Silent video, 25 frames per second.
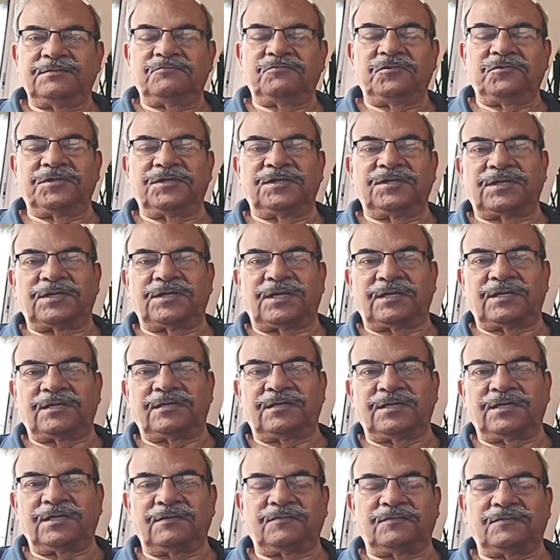
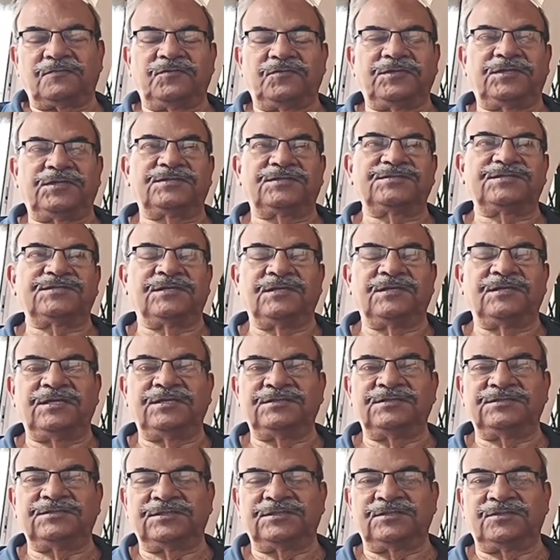Whether single
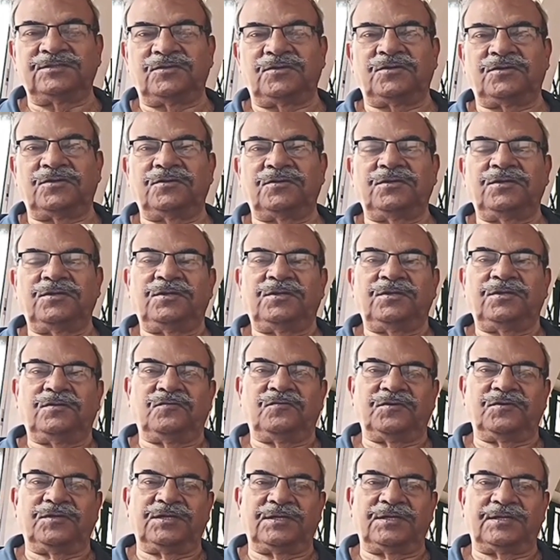engine or
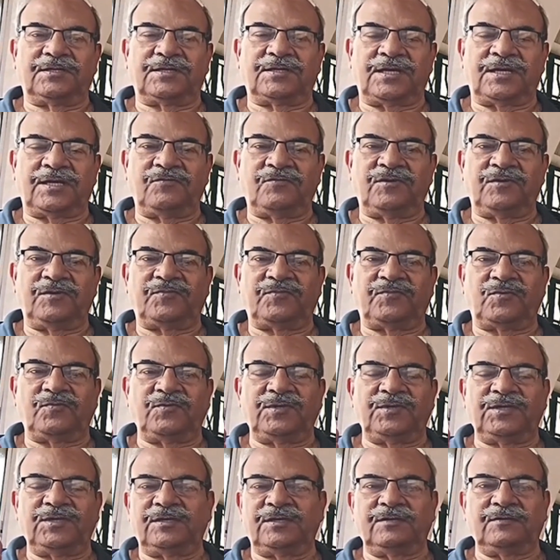whether runaway
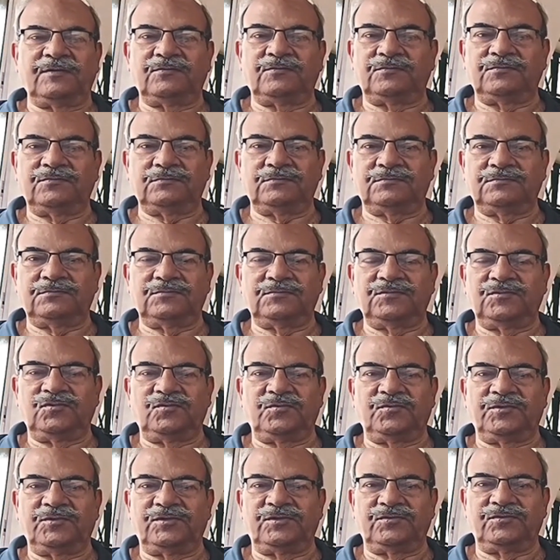propeller,
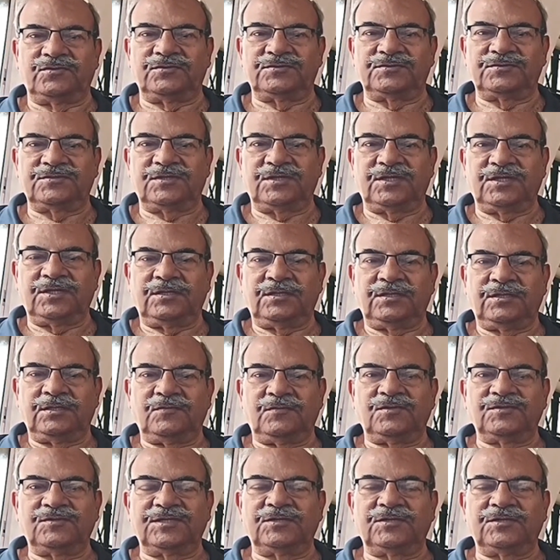no difference.
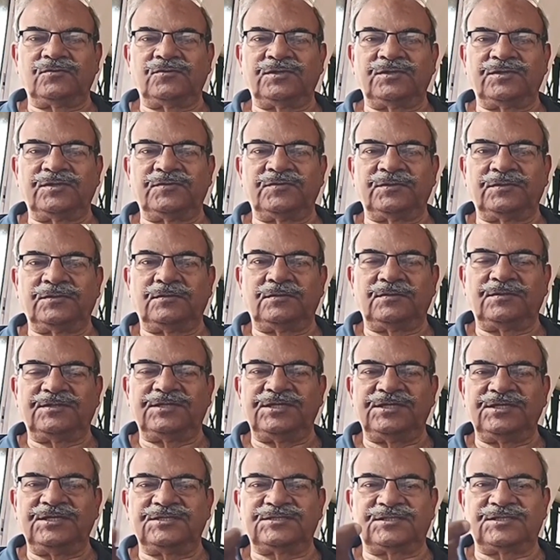Because they couldn't even
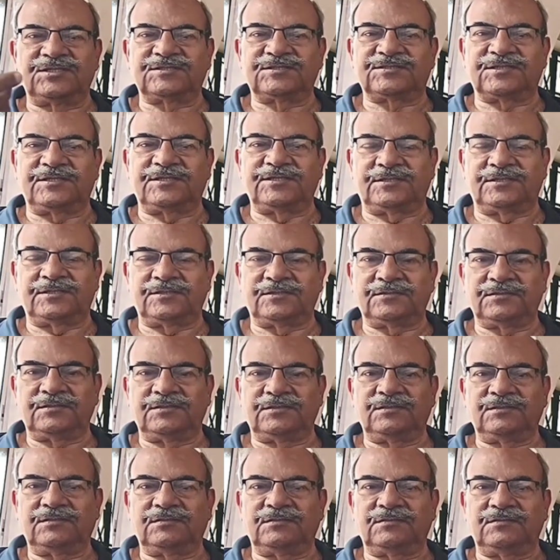reach the site
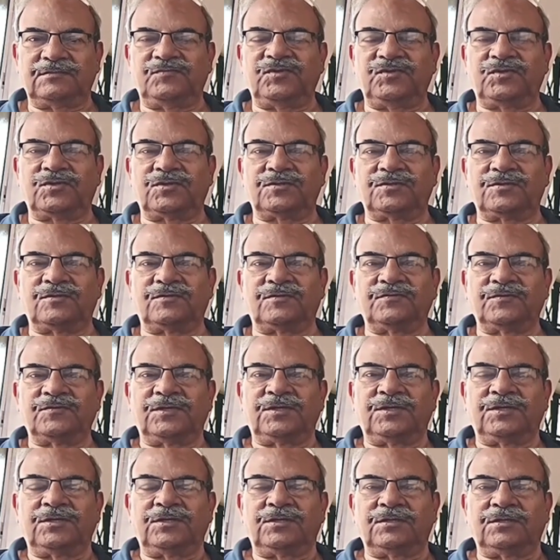because
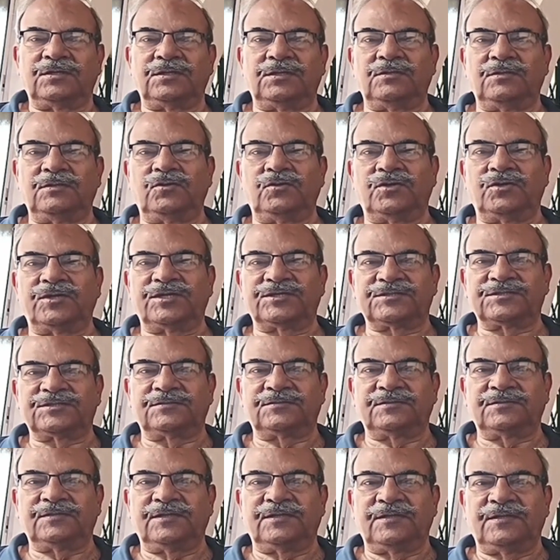of the
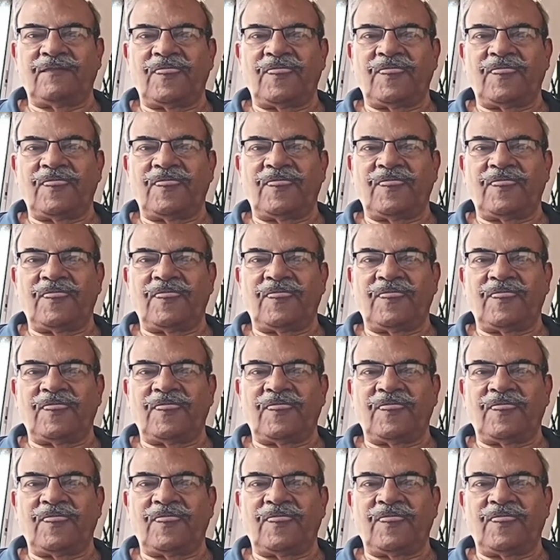location.